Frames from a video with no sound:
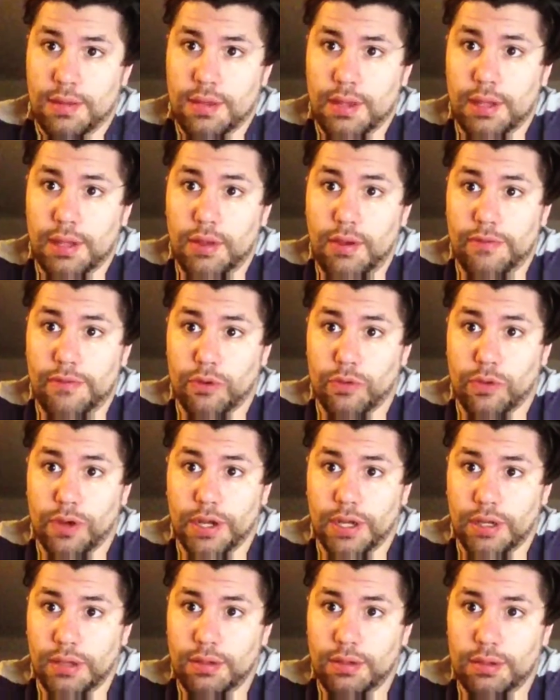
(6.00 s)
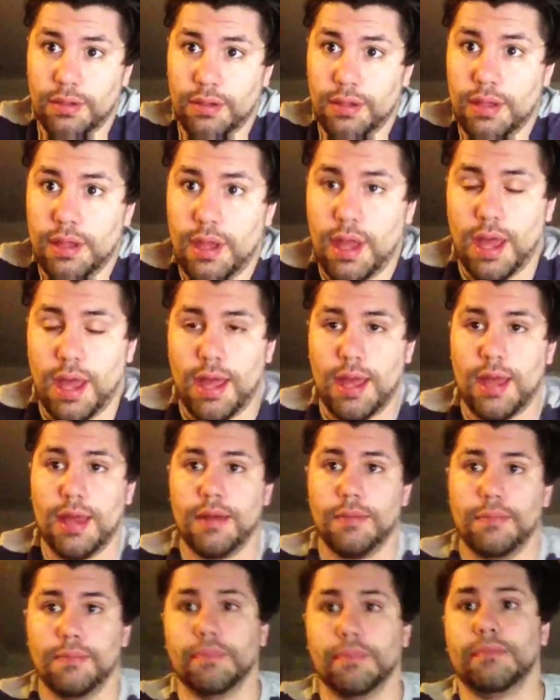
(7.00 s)
Hello everyone.
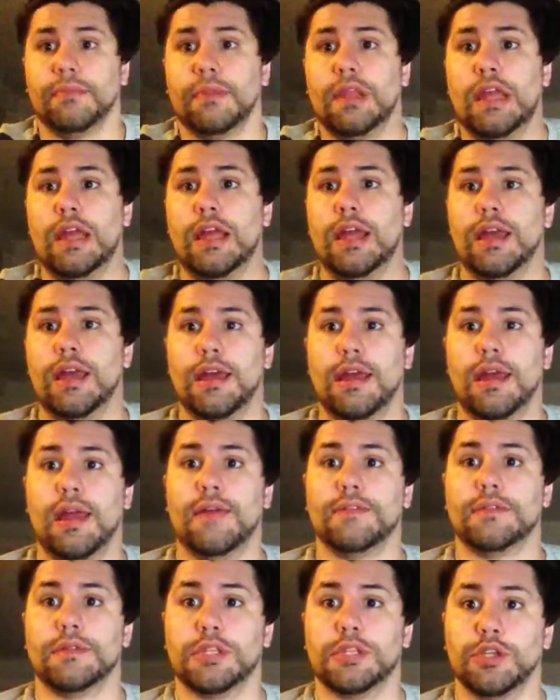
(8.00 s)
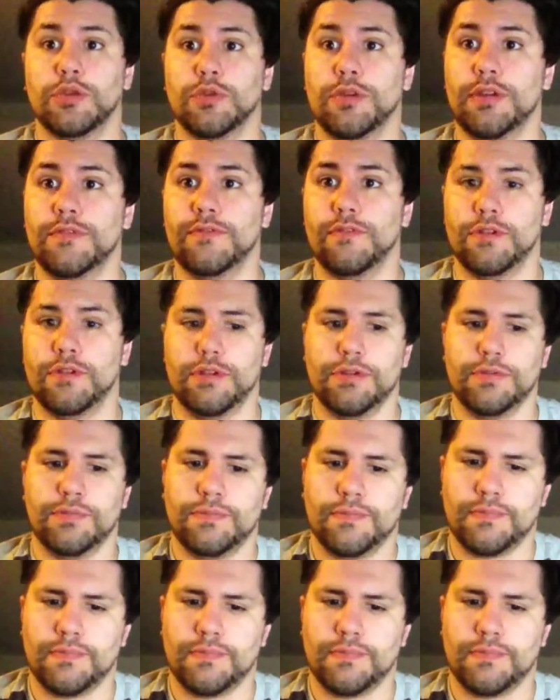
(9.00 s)
I have something to read for you.